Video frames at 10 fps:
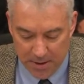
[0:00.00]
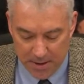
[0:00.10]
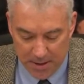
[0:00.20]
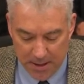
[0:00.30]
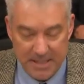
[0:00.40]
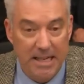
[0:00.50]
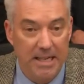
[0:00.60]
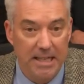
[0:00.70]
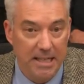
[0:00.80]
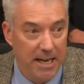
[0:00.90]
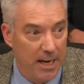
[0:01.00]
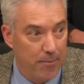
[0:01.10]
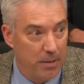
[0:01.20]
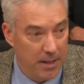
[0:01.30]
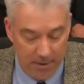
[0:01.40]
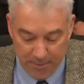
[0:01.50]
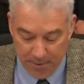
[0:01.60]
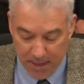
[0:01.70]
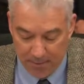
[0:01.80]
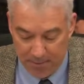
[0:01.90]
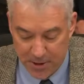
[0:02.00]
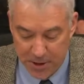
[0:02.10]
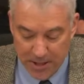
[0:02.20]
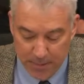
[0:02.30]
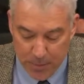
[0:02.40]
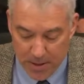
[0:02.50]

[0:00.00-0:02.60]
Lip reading: attending camp and fishing.